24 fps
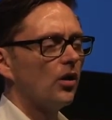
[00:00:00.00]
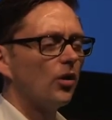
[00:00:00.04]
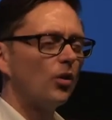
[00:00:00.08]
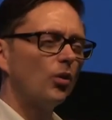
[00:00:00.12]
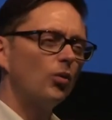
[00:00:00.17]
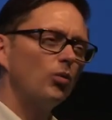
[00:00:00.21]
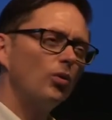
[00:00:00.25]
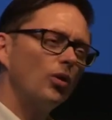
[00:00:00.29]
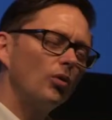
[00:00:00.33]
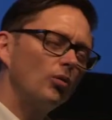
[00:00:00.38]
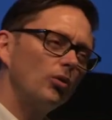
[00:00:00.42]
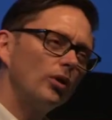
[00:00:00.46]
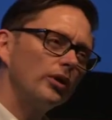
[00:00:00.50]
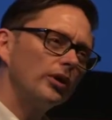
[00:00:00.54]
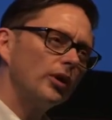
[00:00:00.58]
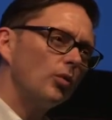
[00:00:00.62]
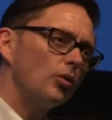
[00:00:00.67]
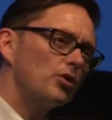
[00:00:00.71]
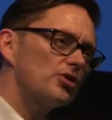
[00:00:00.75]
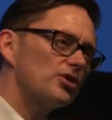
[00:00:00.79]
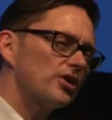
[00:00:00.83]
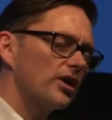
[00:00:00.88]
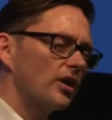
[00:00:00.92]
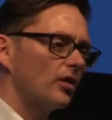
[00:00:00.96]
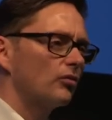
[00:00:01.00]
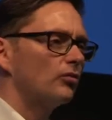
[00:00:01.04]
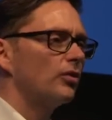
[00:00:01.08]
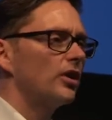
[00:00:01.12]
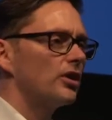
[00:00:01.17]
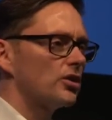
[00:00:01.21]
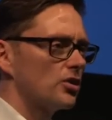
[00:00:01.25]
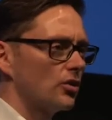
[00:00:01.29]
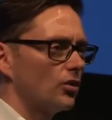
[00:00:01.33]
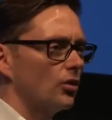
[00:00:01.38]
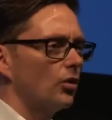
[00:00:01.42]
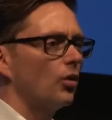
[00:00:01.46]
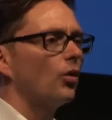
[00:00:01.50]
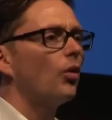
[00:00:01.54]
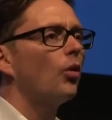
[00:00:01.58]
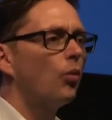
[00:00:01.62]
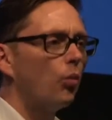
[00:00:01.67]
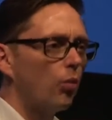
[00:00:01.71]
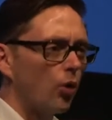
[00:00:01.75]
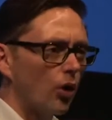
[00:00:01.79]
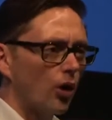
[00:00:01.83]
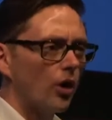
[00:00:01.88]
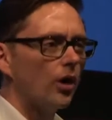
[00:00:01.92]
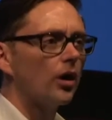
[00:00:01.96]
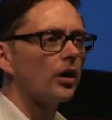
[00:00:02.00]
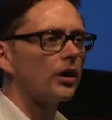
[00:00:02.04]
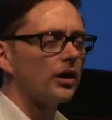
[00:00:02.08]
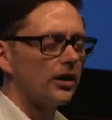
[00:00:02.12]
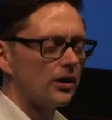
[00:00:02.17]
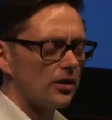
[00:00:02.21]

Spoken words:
or was the original work.